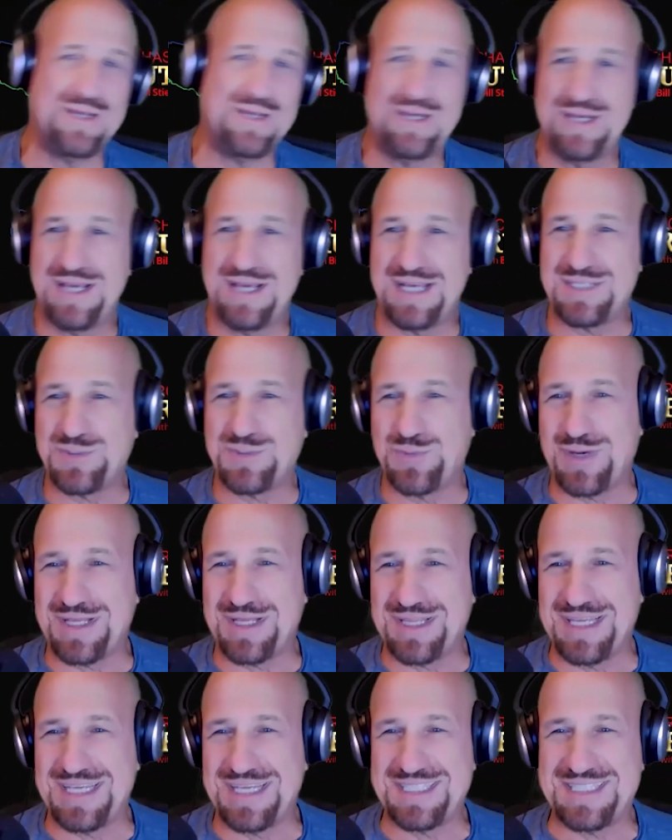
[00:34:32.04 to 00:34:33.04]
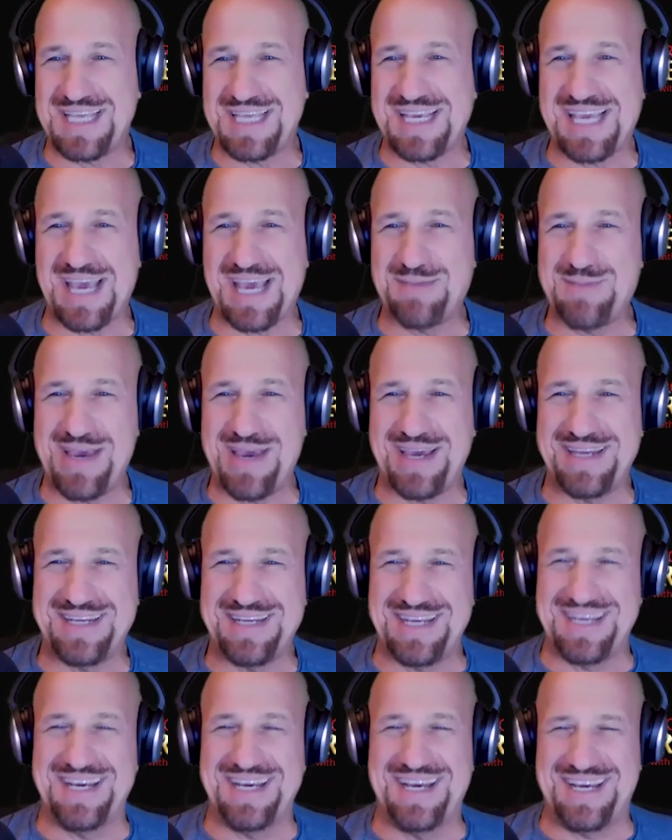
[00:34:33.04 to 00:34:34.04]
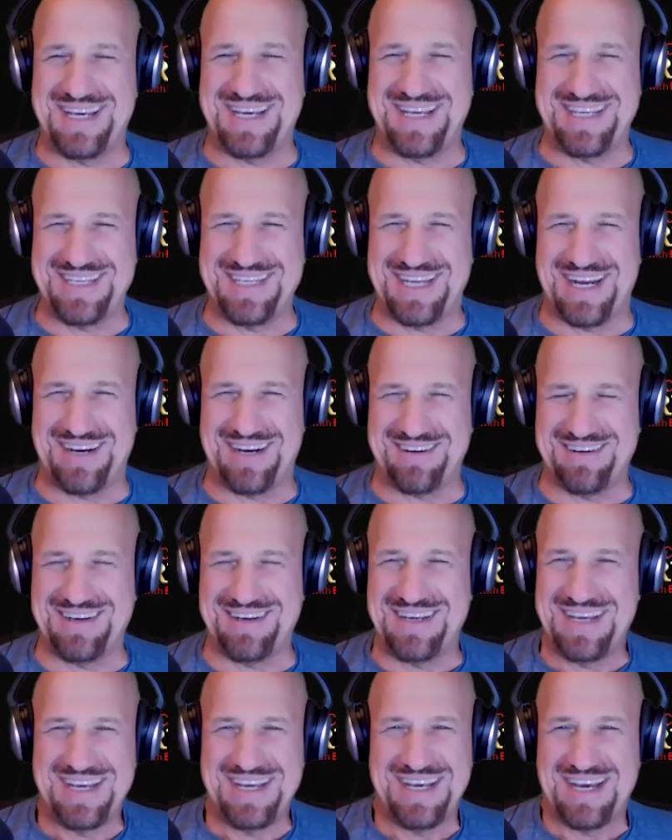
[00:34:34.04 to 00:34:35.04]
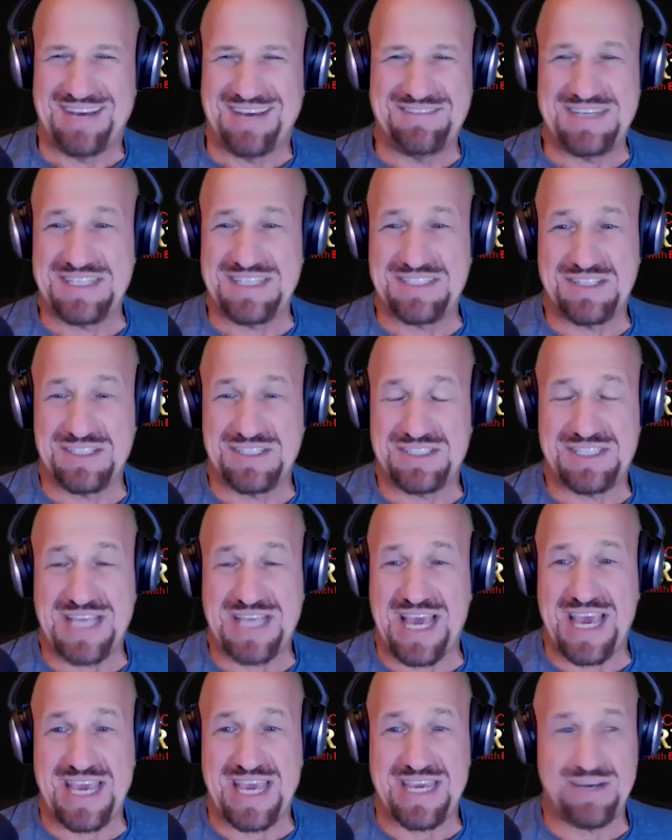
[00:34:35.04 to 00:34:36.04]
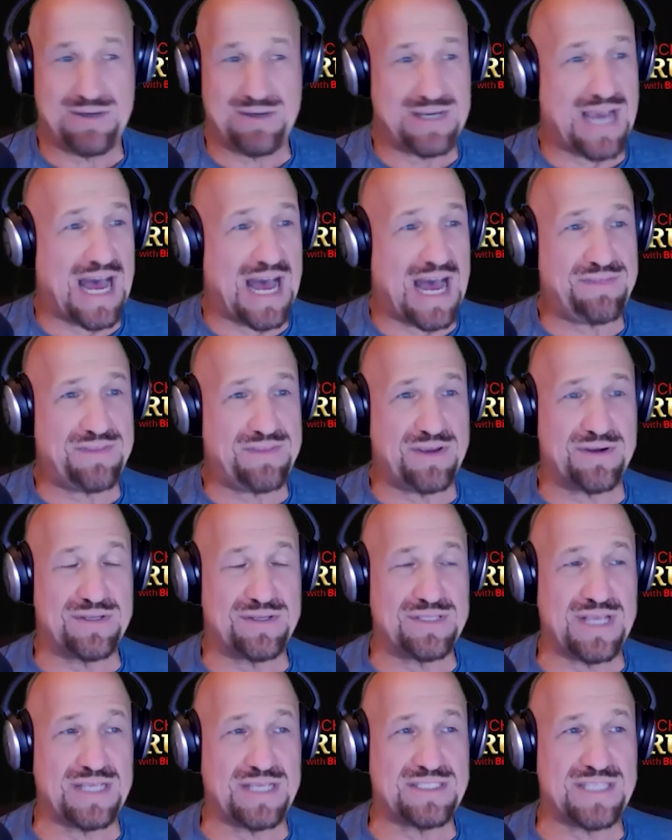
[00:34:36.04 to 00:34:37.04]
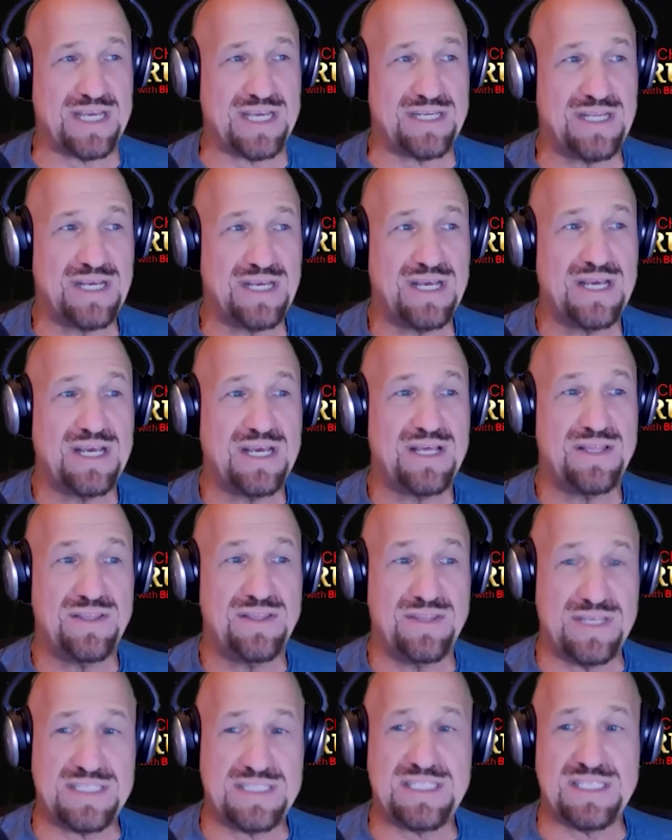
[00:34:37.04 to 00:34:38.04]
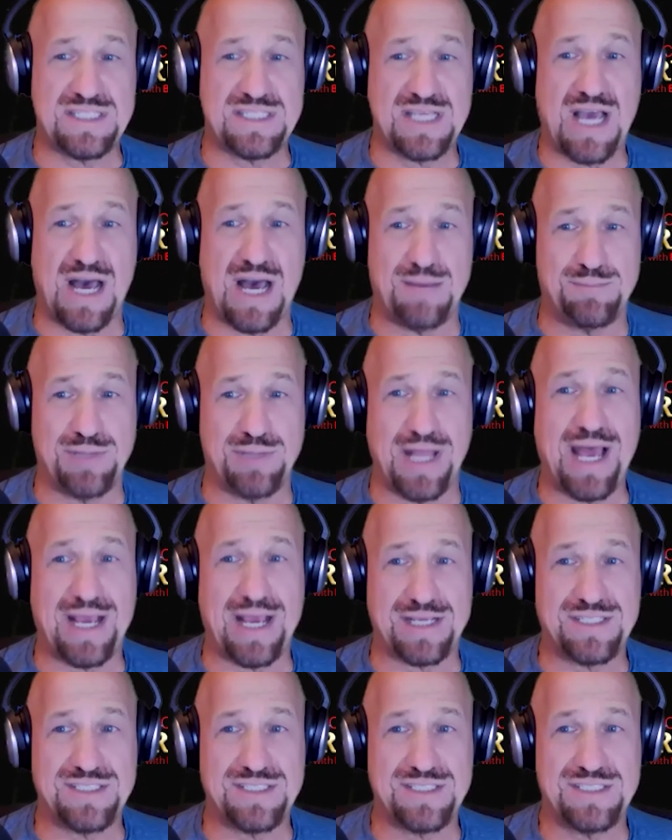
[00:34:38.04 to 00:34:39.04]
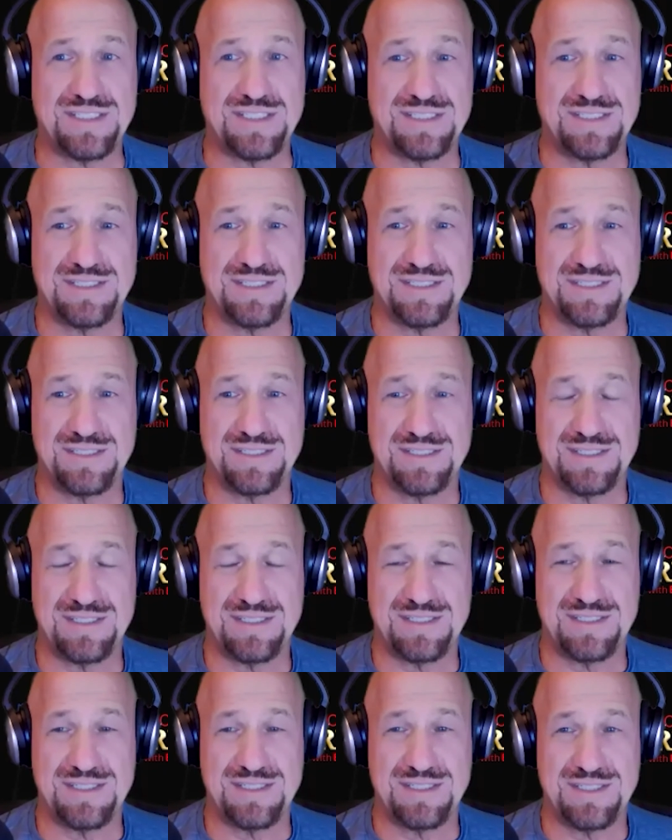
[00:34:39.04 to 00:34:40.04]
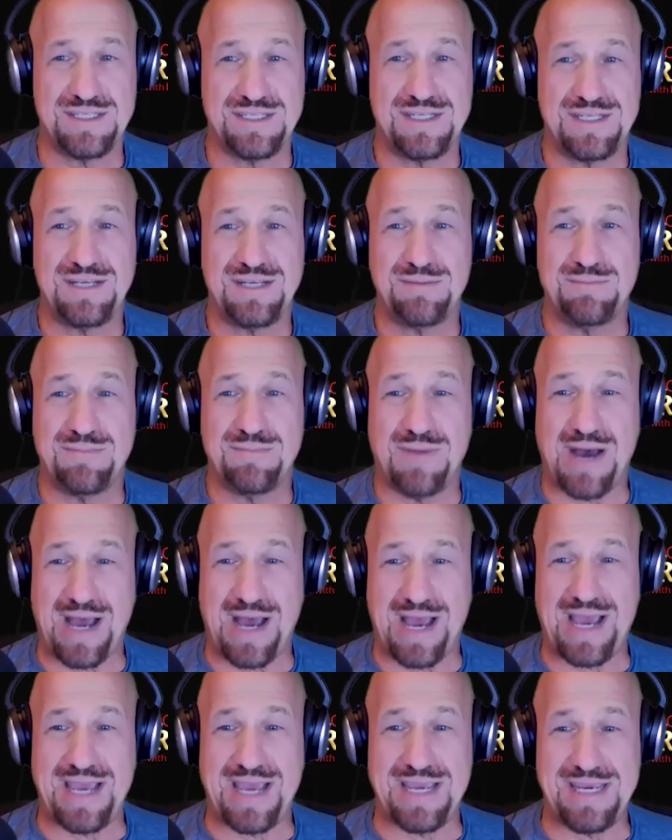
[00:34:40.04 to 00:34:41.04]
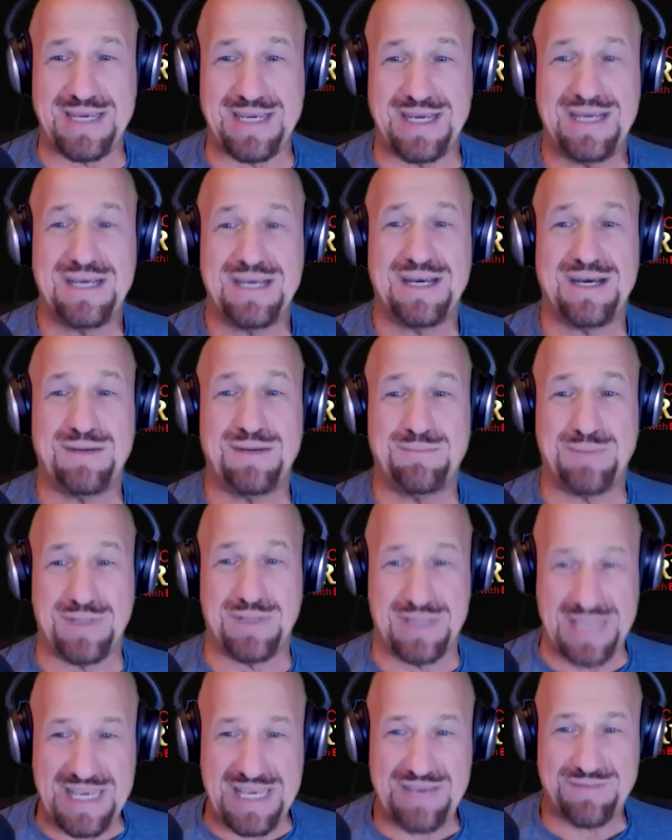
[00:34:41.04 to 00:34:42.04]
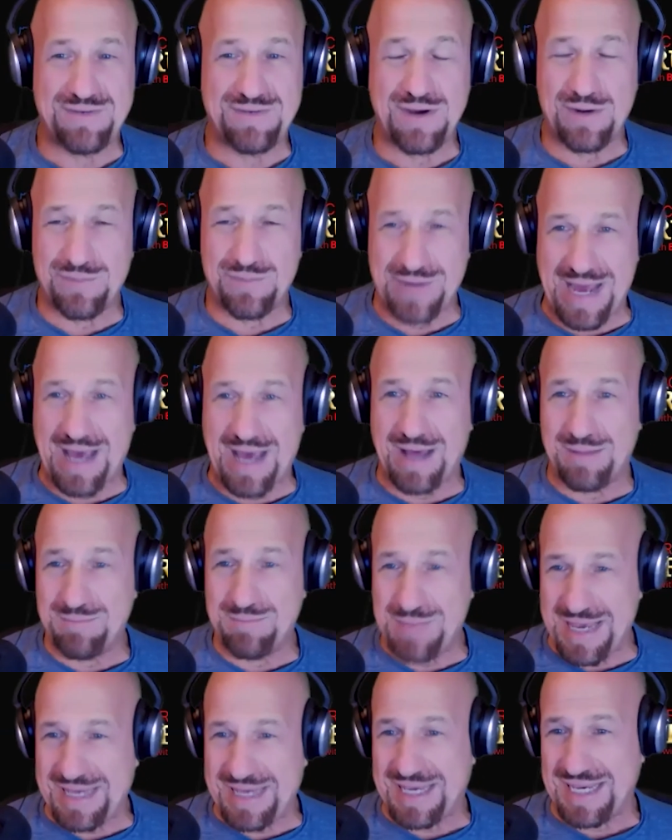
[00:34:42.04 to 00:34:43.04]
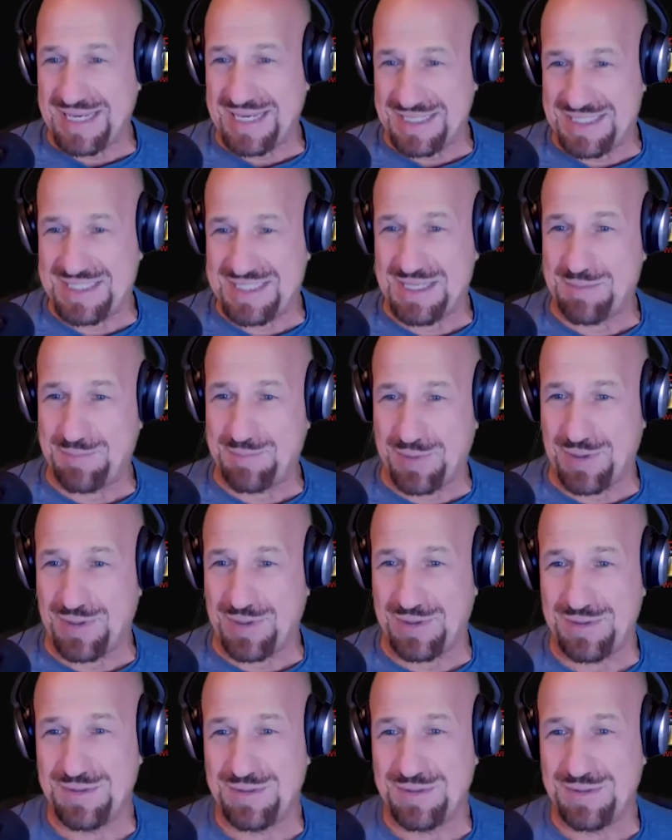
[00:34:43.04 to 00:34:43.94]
as quickly as they came in. Because they got there and they said, this is complex. My belief around making it simple